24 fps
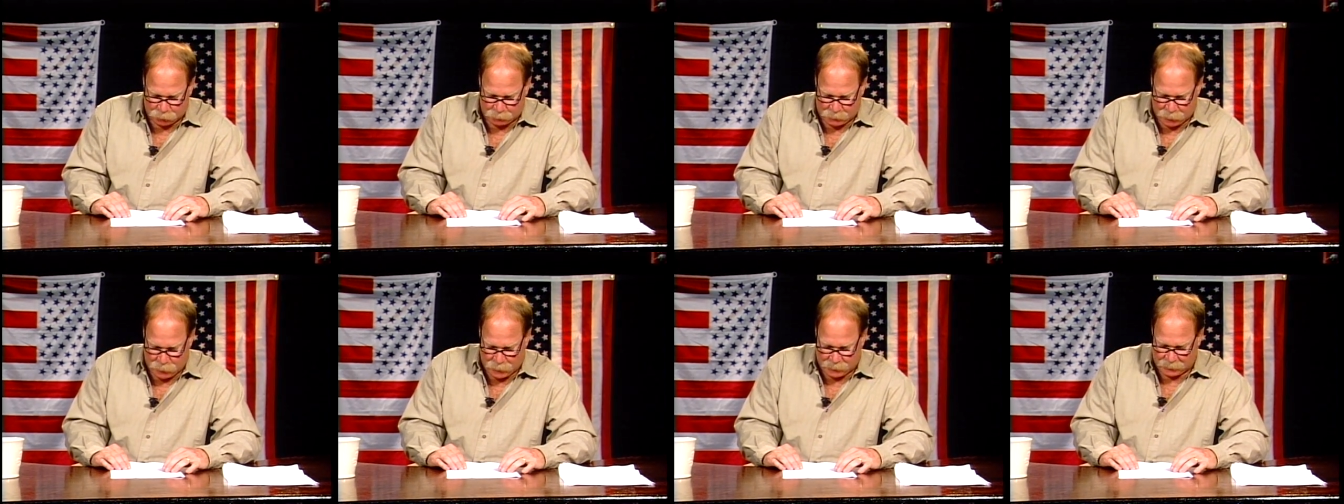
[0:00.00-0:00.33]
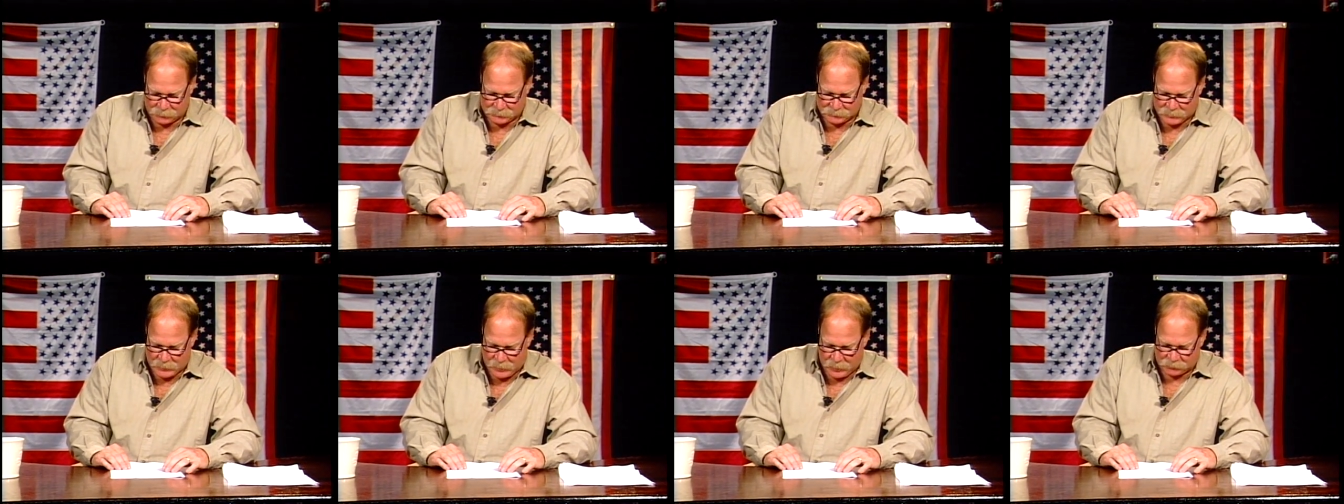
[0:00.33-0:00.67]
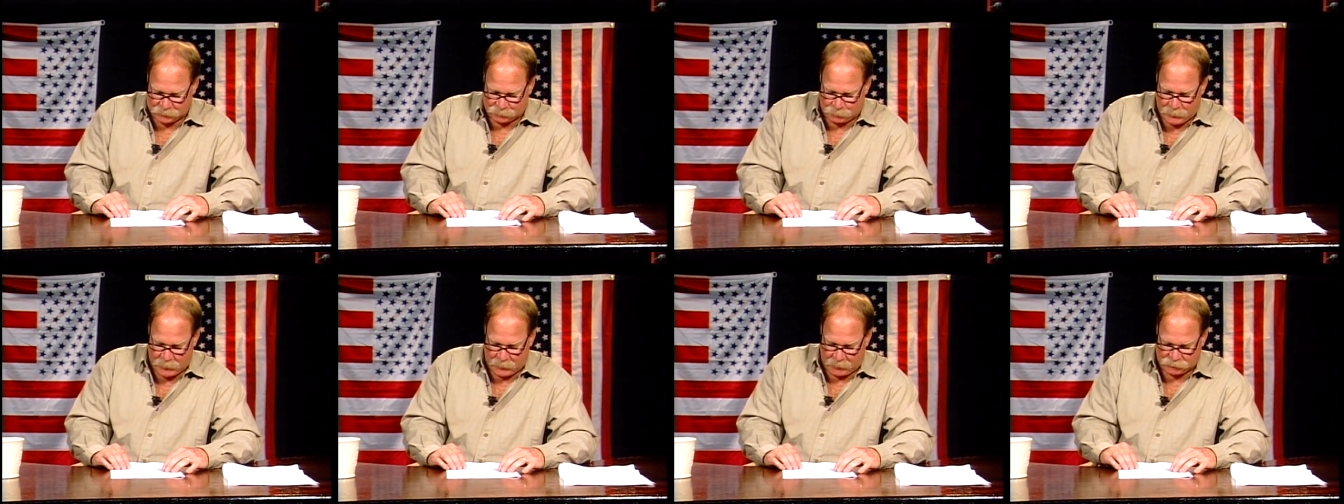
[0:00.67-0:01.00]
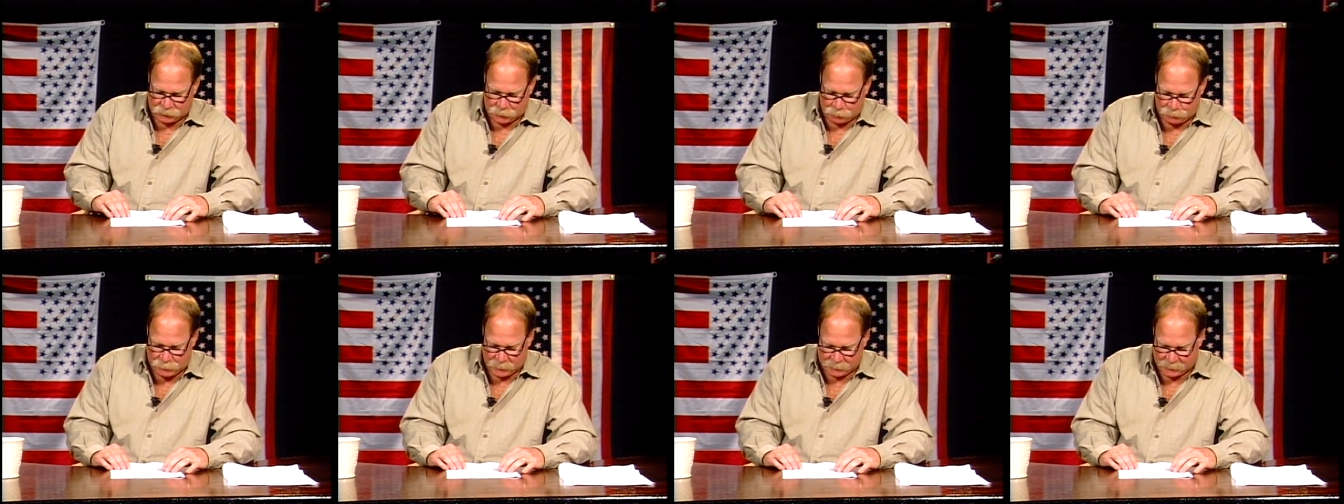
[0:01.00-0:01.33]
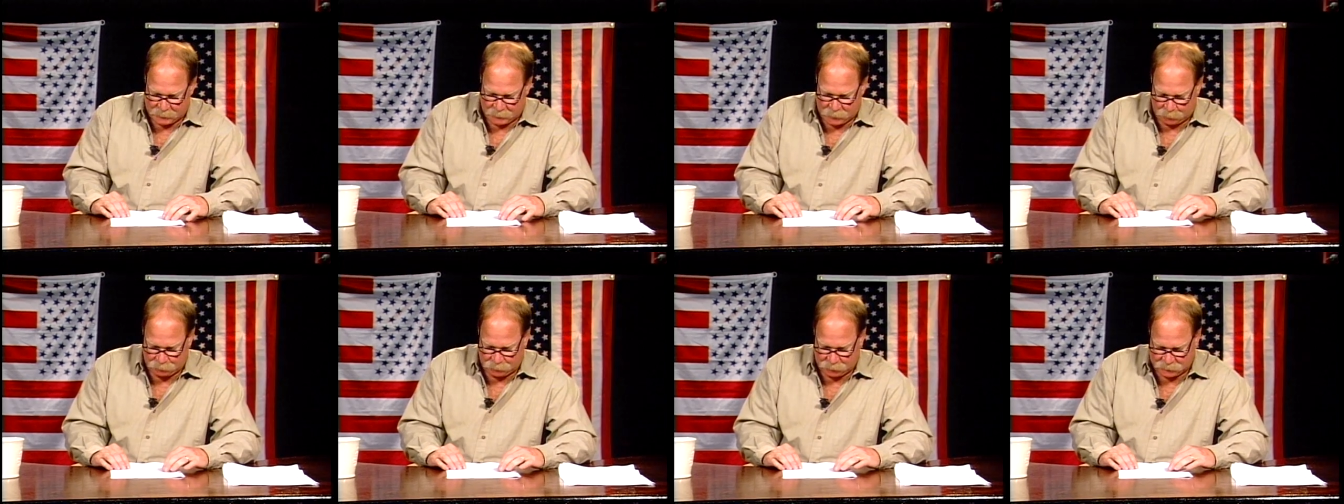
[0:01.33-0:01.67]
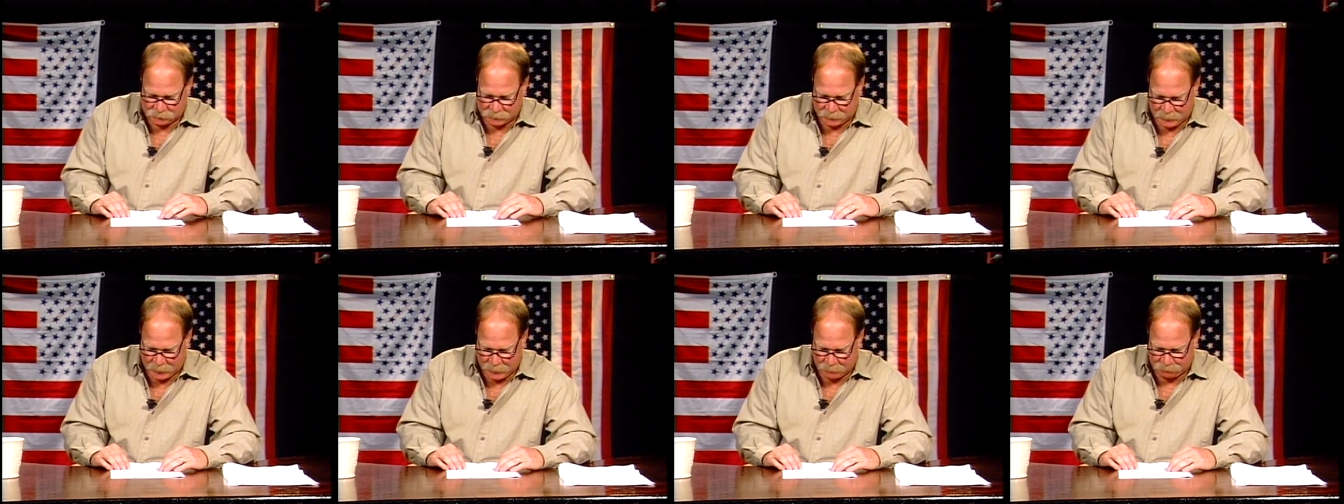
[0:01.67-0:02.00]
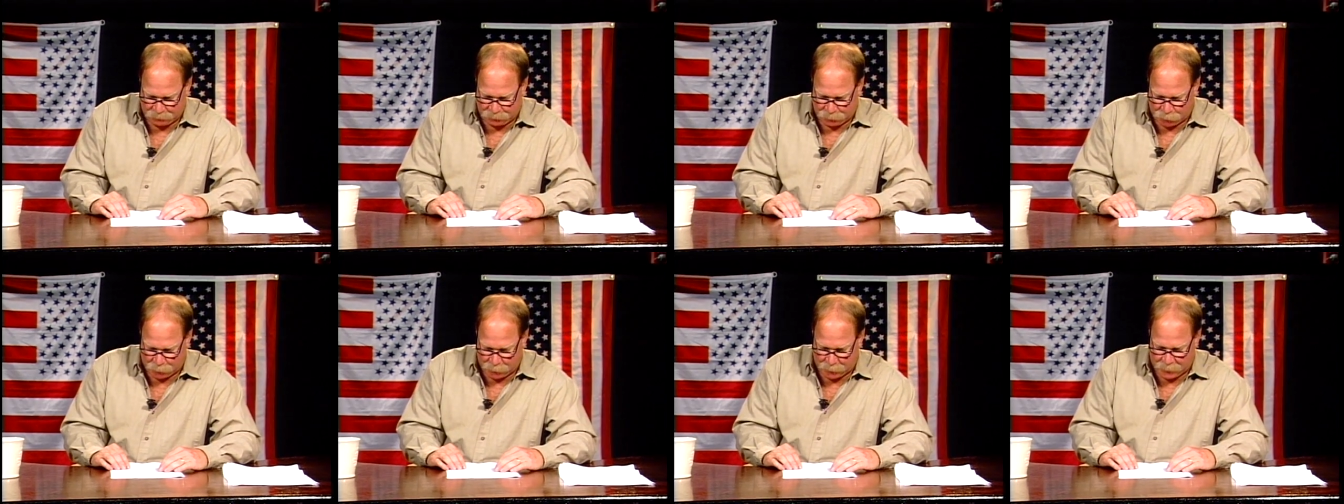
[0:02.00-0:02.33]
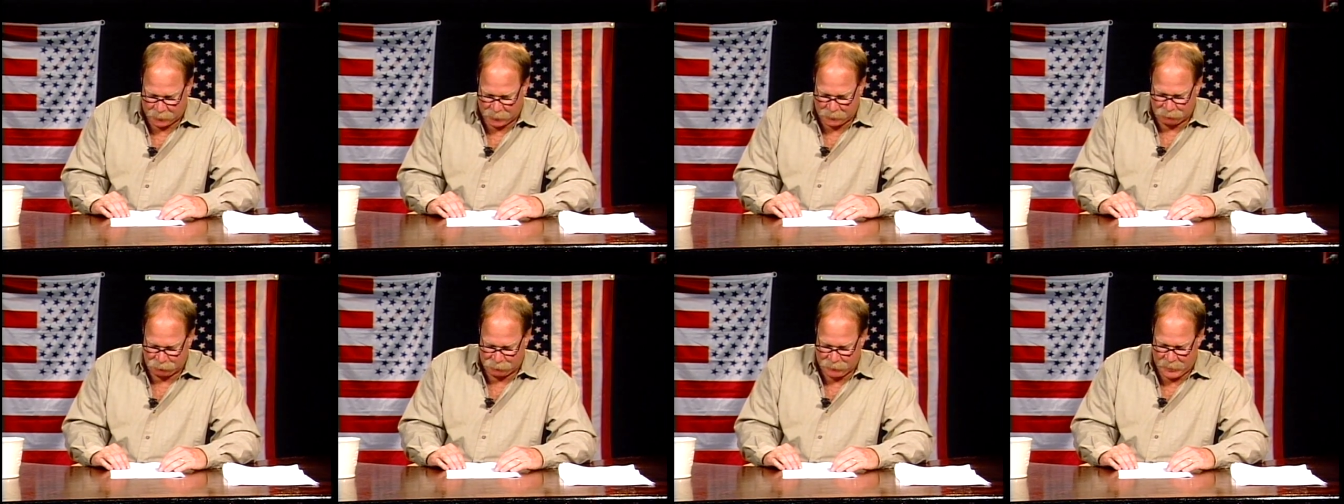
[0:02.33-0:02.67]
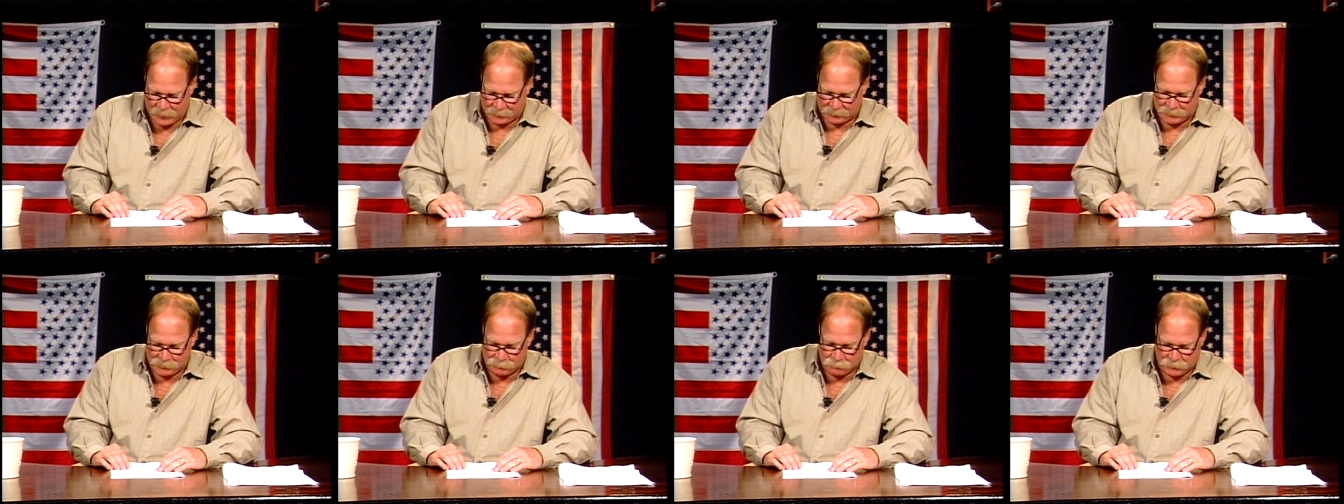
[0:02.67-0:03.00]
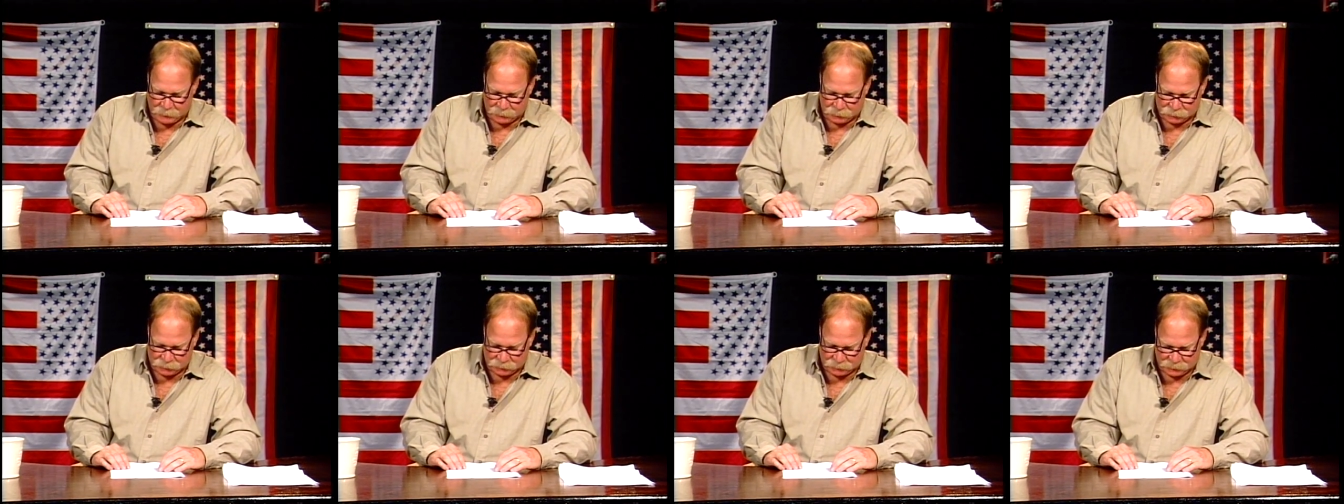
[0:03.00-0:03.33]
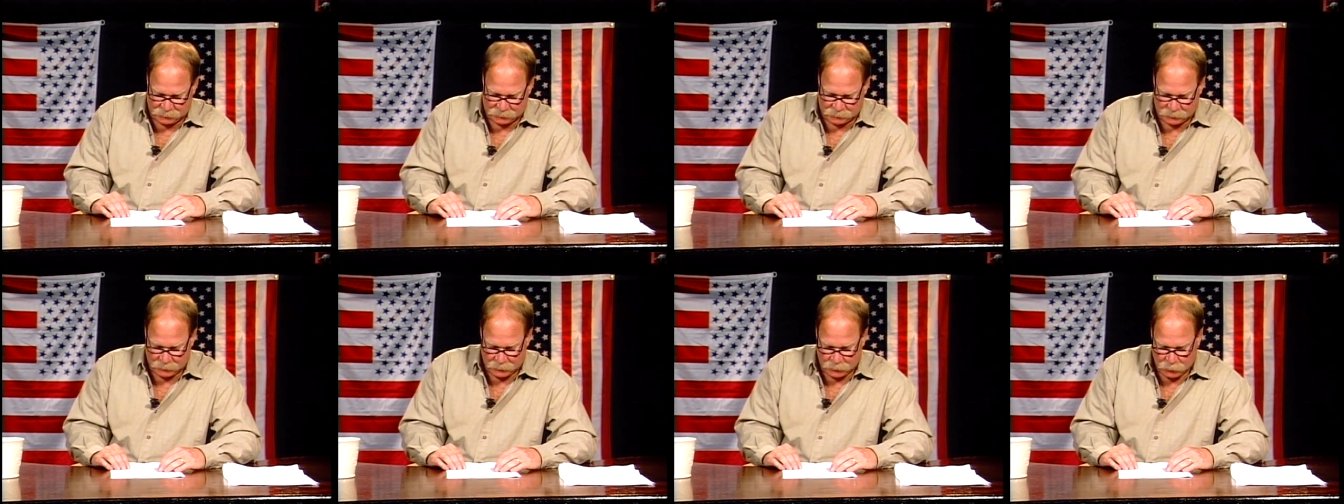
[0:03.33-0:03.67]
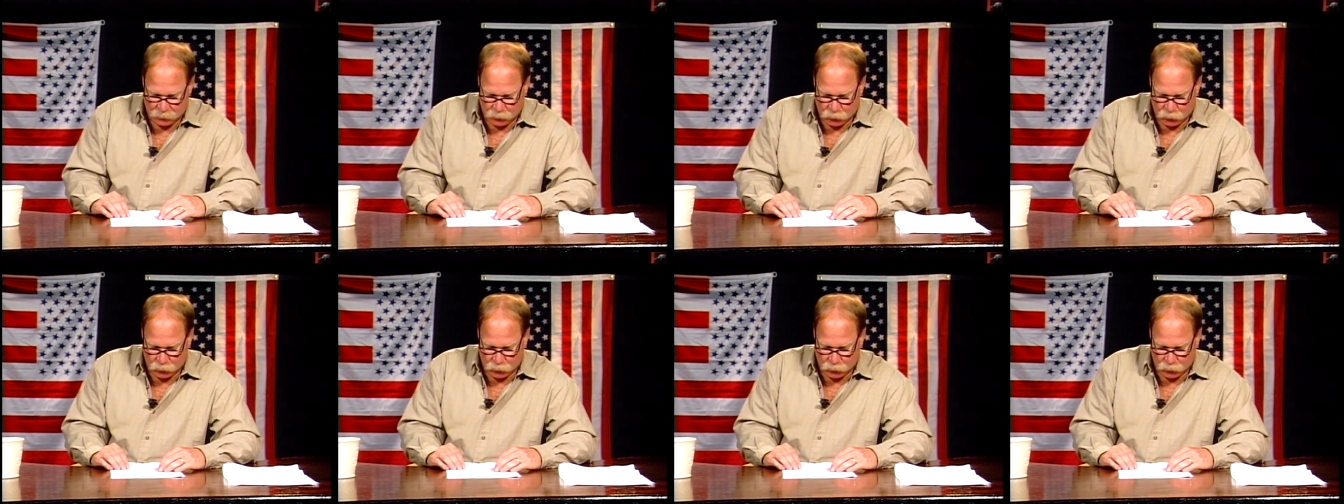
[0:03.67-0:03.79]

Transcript: American taxpayers are picking up the tab for Iraqi ministries,